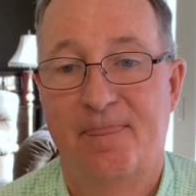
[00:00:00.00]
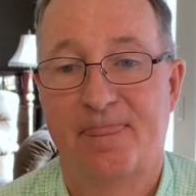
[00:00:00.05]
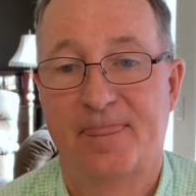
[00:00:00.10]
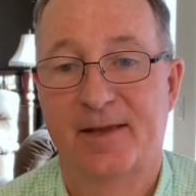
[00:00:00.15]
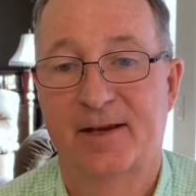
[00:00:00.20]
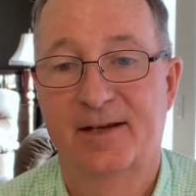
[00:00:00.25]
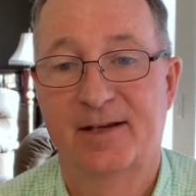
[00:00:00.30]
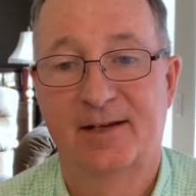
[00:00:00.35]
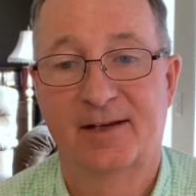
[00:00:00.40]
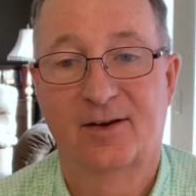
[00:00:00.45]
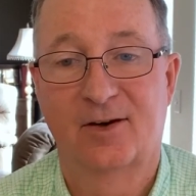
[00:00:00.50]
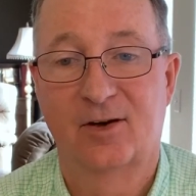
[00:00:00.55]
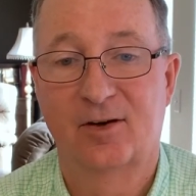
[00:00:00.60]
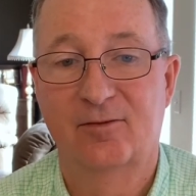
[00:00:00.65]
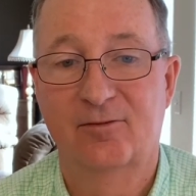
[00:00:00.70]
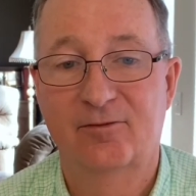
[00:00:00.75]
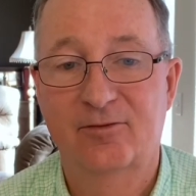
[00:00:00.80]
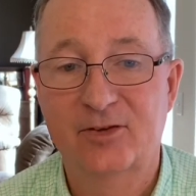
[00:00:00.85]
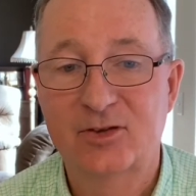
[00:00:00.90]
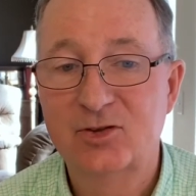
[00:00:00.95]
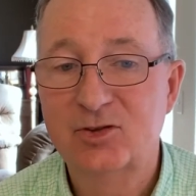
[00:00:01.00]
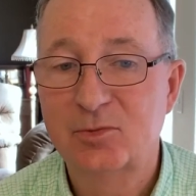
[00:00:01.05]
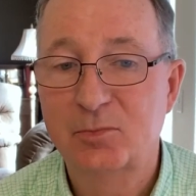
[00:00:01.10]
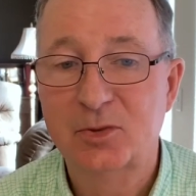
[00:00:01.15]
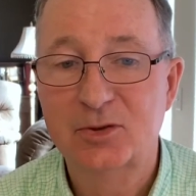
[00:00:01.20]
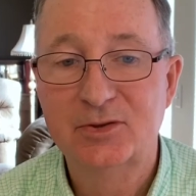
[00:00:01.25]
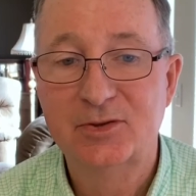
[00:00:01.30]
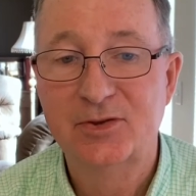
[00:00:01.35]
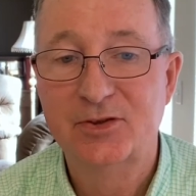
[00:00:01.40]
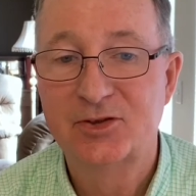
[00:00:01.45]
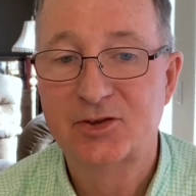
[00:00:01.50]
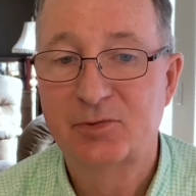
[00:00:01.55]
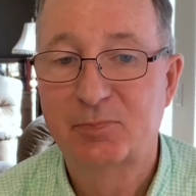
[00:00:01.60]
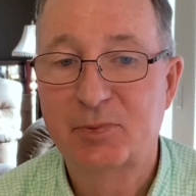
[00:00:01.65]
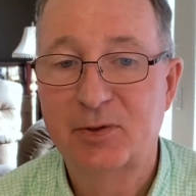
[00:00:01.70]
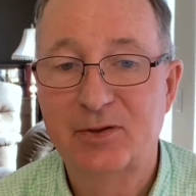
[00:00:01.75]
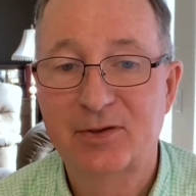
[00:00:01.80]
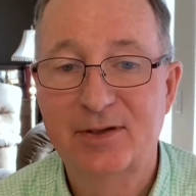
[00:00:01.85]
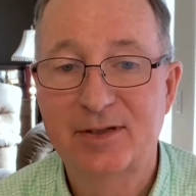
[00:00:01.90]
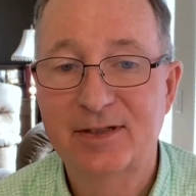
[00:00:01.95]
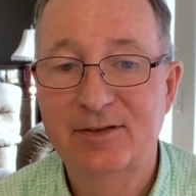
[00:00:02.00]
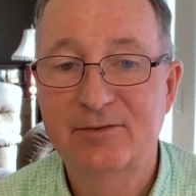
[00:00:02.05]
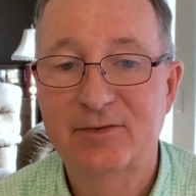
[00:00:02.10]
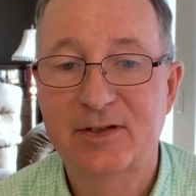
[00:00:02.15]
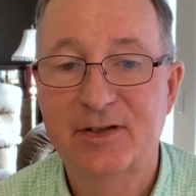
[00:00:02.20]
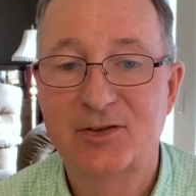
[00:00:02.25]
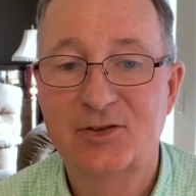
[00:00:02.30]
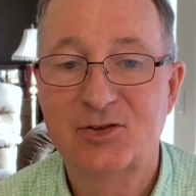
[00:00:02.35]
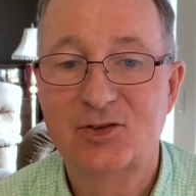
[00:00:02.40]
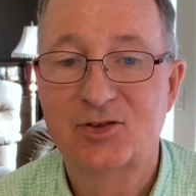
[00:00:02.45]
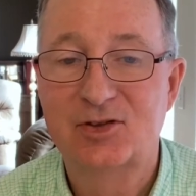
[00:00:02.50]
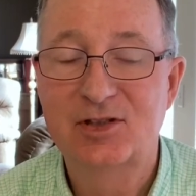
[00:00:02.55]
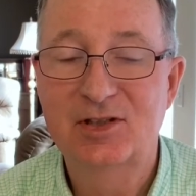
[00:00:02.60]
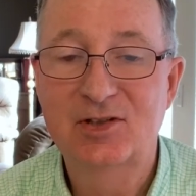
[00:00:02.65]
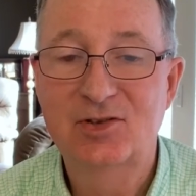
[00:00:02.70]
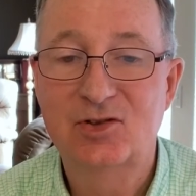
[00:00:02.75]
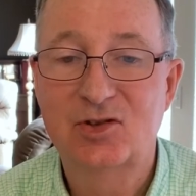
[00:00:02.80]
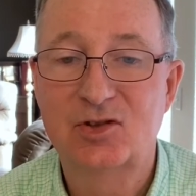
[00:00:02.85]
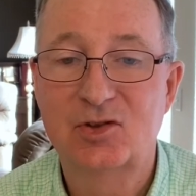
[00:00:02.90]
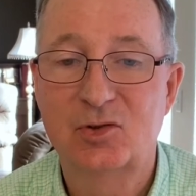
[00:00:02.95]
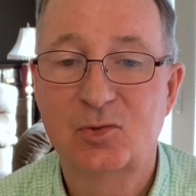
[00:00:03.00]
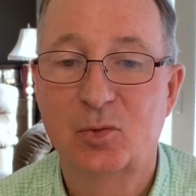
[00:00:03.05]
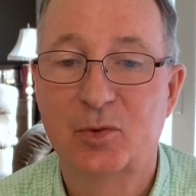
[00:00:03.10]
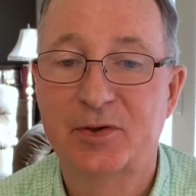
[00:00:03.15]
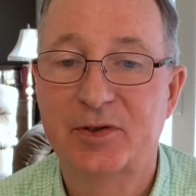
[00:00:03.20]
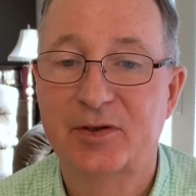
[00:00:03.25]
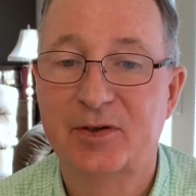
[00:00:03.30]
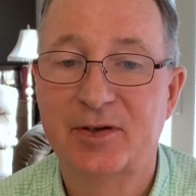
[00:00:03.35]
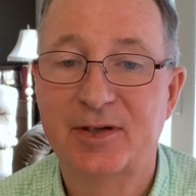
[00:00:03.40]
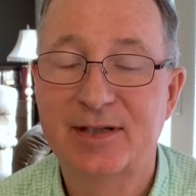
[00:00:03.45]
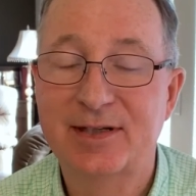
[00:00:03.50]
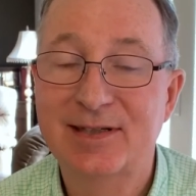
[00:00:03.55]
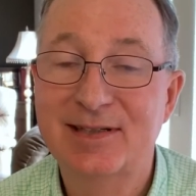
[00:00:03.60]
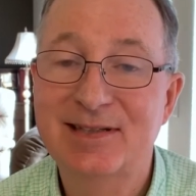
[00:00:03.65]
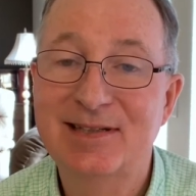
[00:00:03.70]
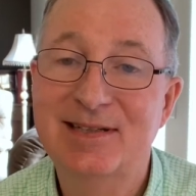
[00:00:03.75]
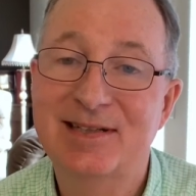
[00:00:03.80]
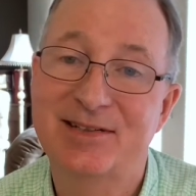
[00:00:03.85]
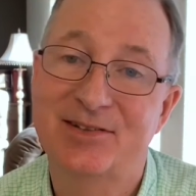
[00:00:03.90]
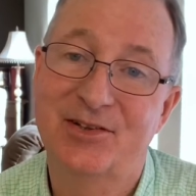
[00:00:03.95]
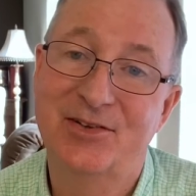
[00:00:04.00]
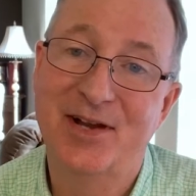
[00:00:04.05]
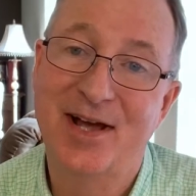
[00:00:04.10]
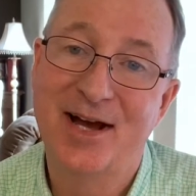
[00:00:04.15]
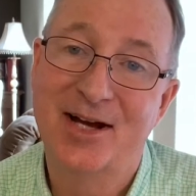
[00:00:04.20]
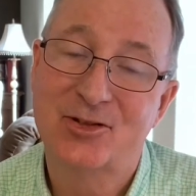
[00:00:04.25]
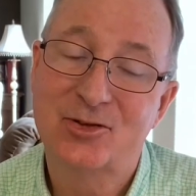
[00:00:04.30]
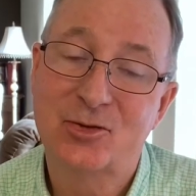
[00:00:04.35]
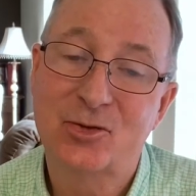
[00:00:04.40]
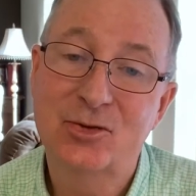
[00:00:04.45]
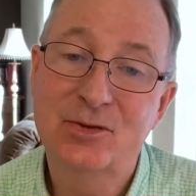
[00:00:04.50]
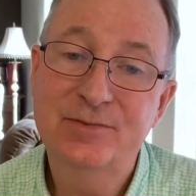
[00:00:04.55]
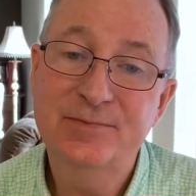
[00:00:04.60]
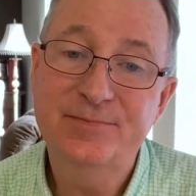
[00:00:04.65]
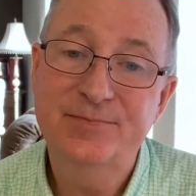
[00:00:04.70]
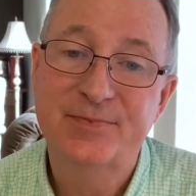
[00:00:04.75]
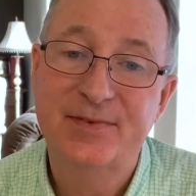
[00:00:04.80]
They are visible in the spirit even in seasons when they're hidden in the natural.